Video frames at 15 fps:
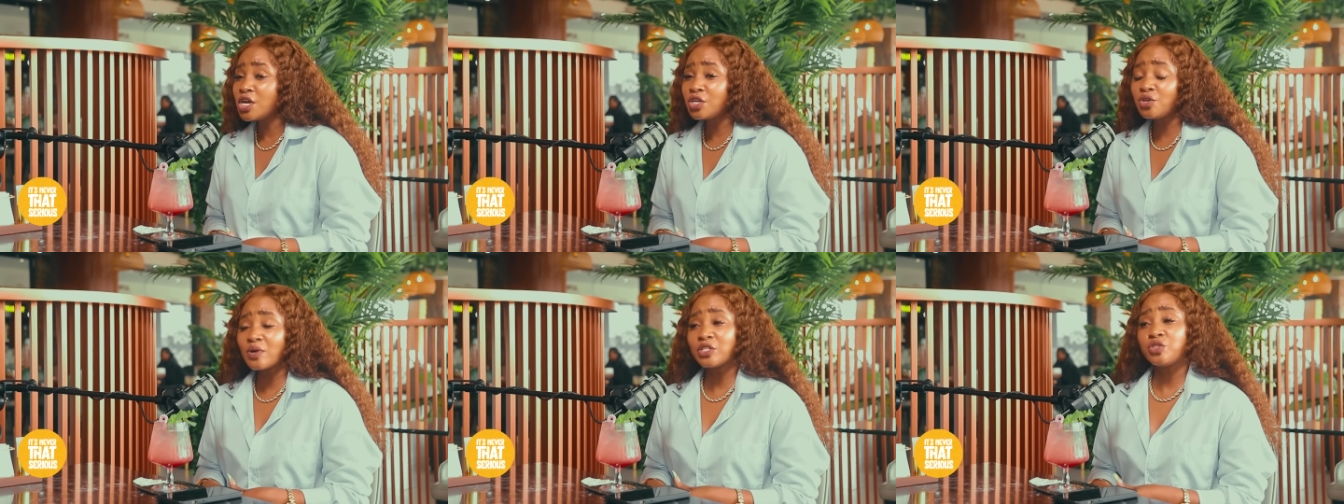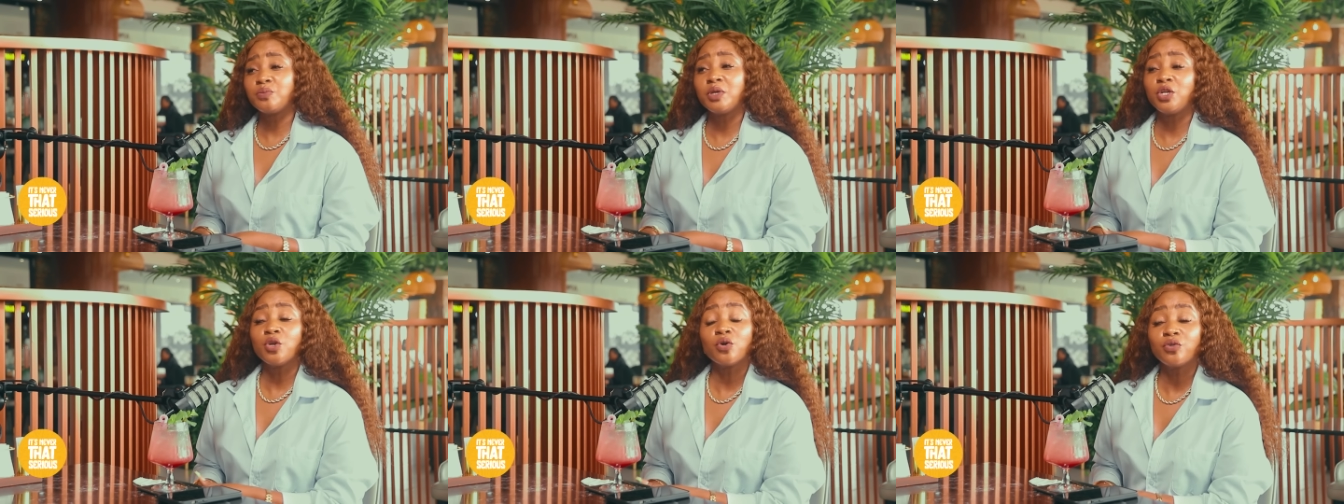You want to
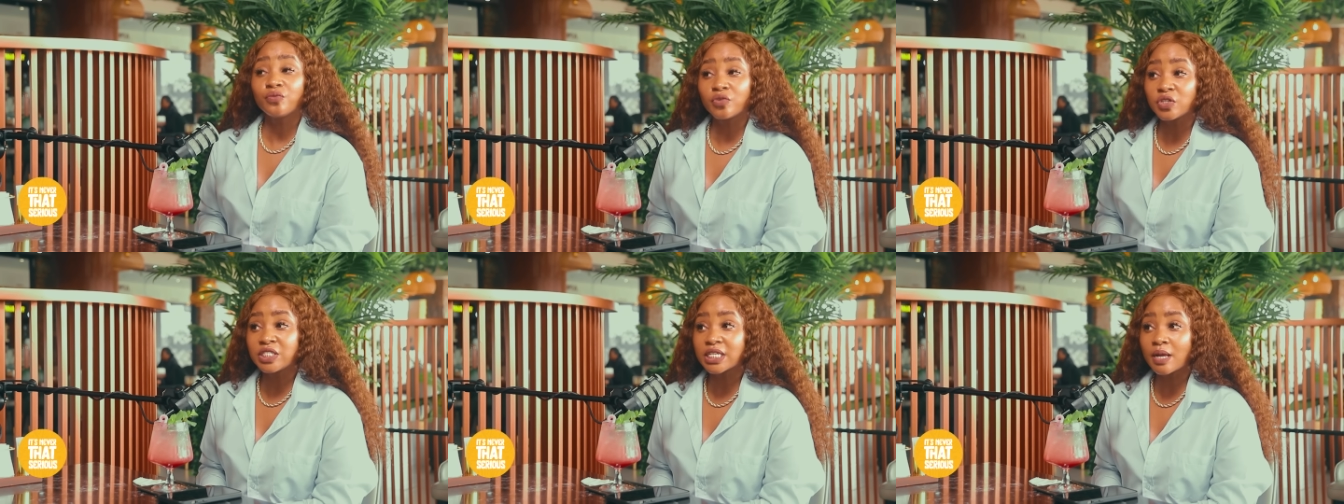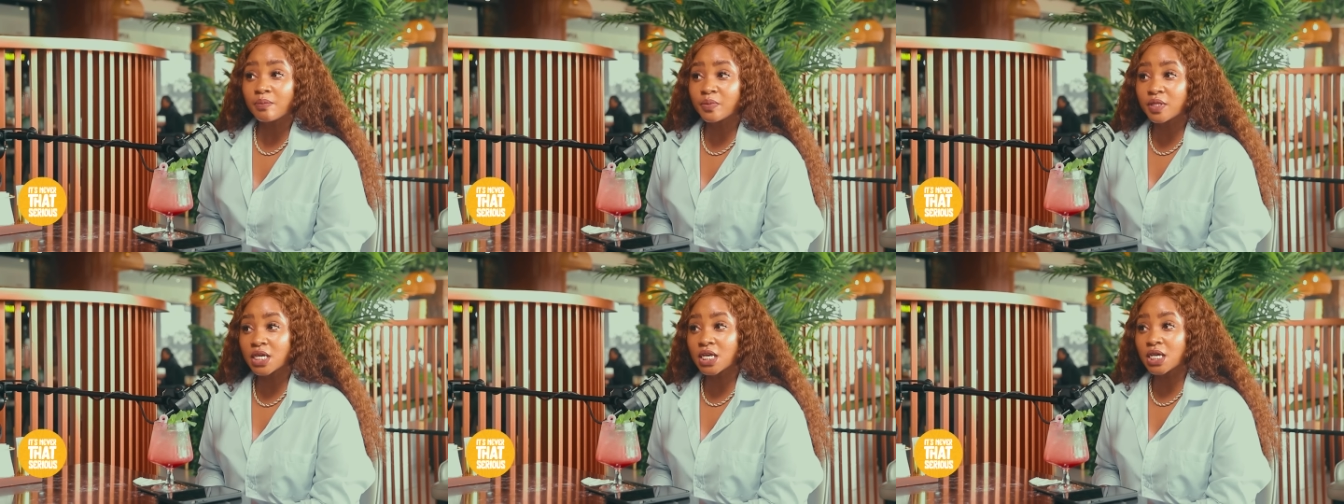be known for
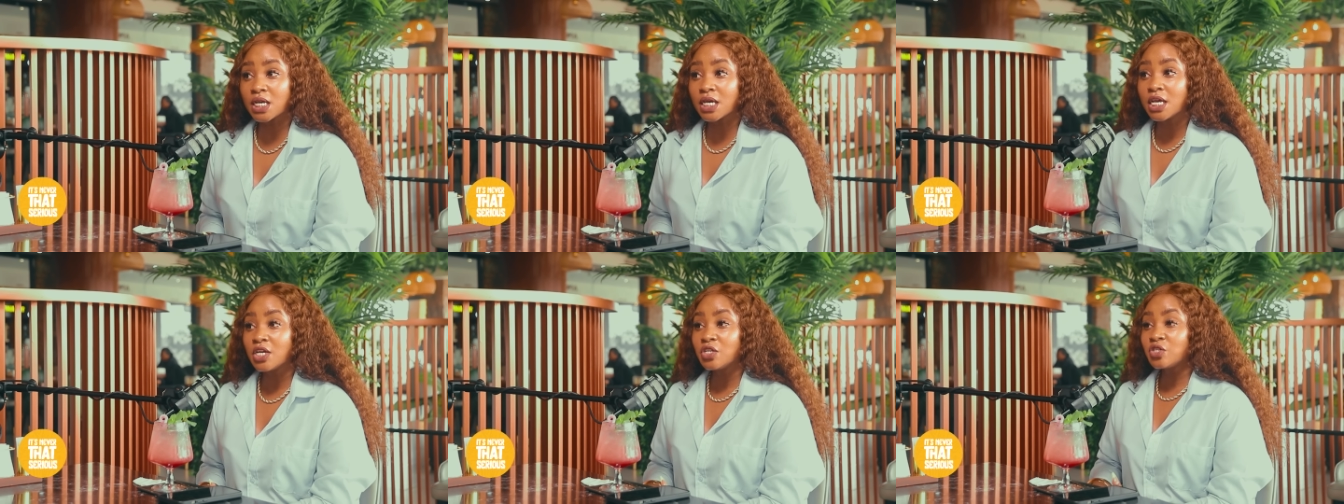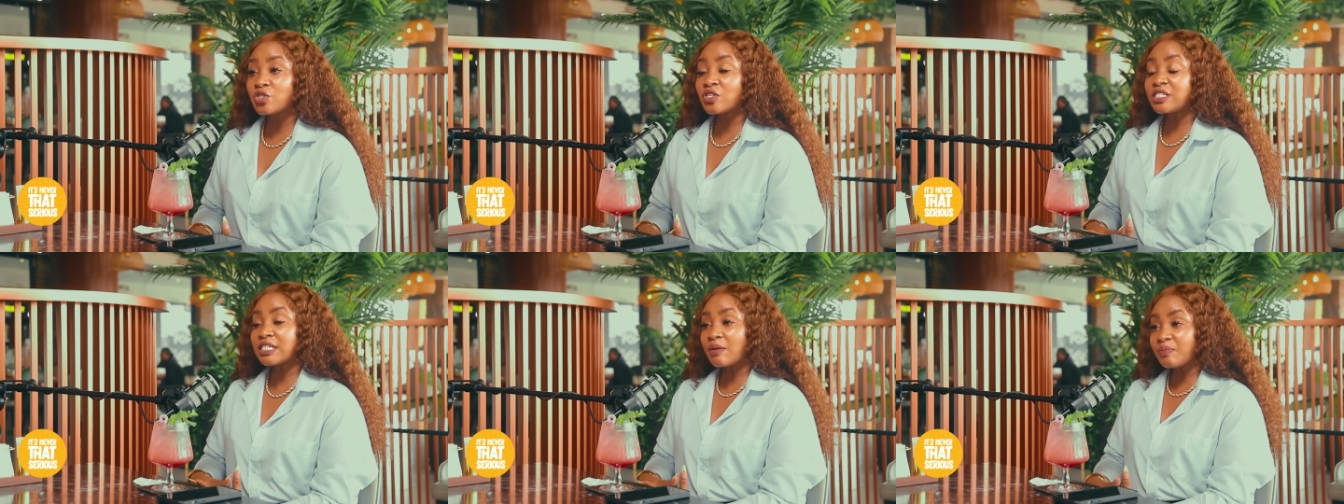something.
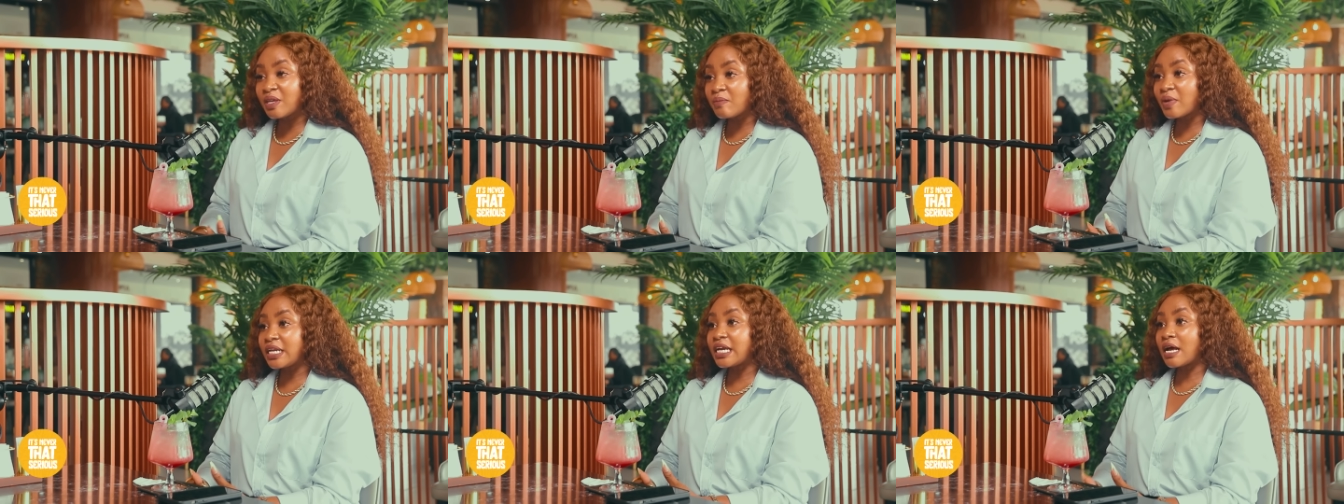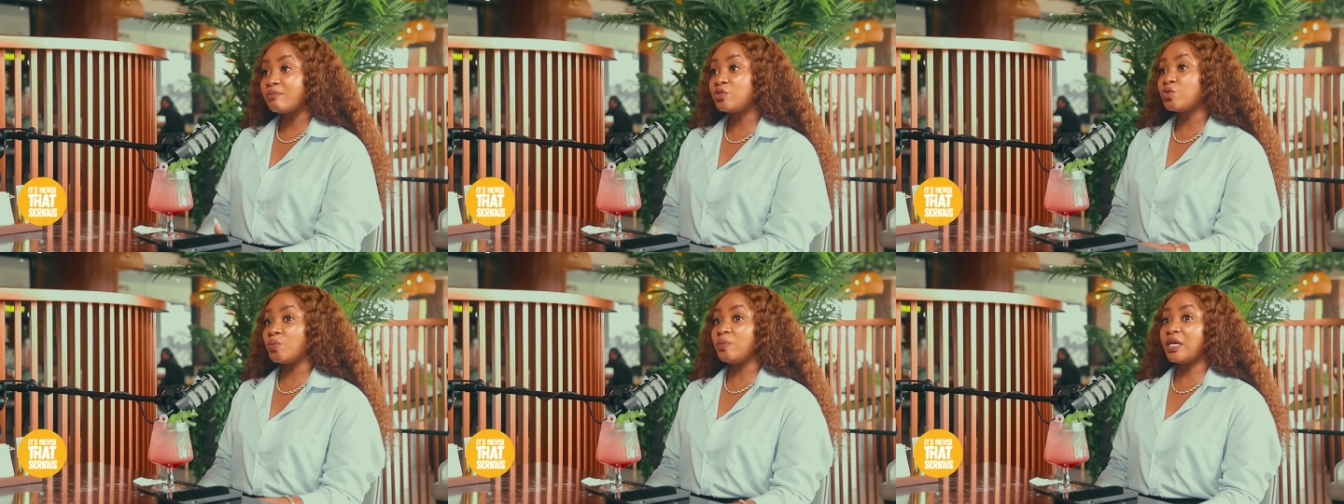So something might
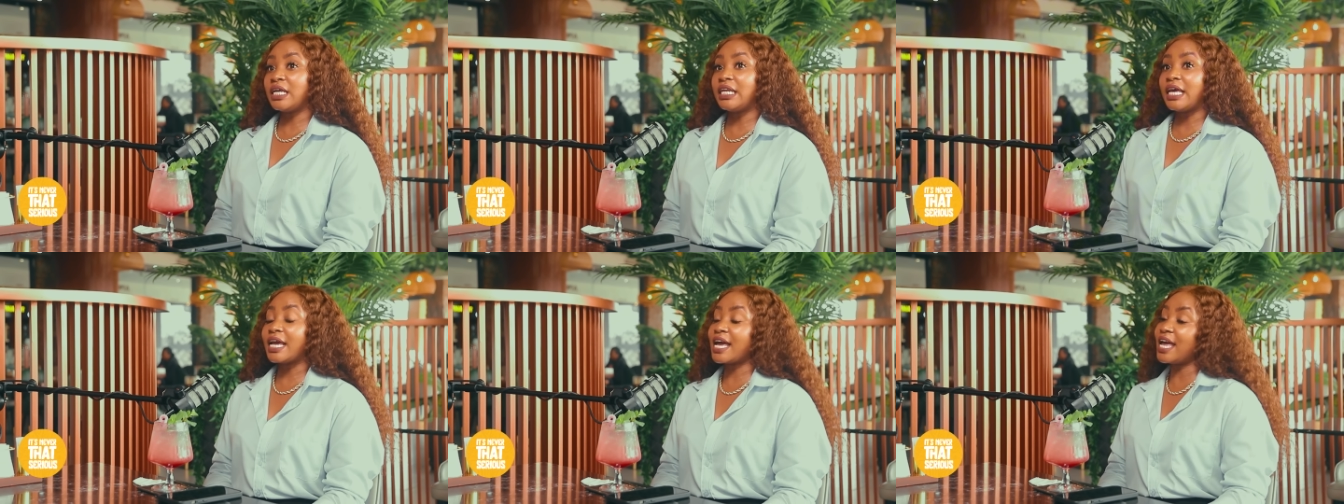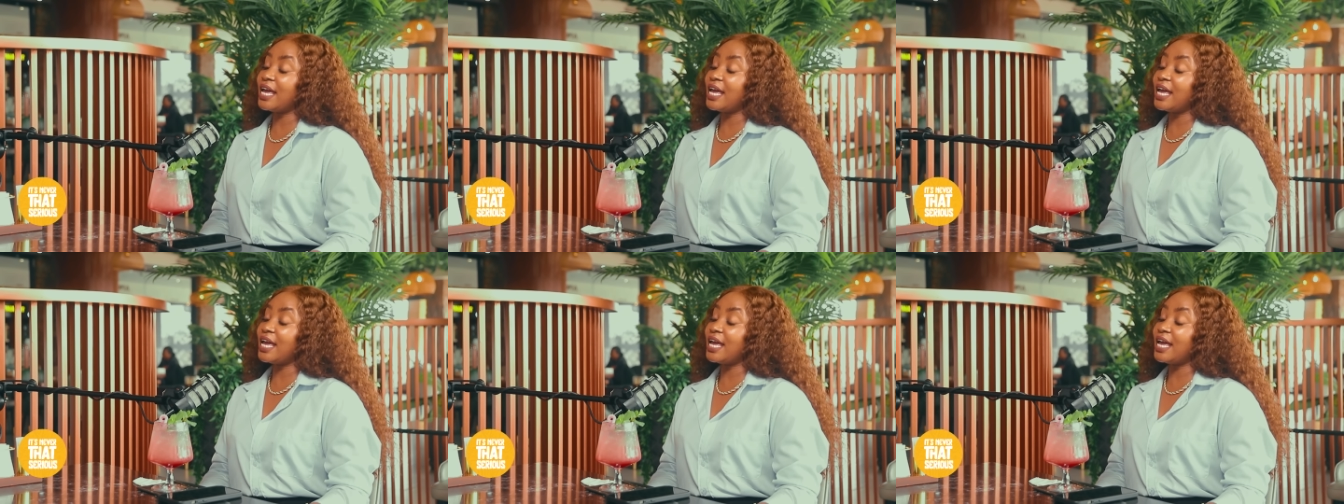come to me and like,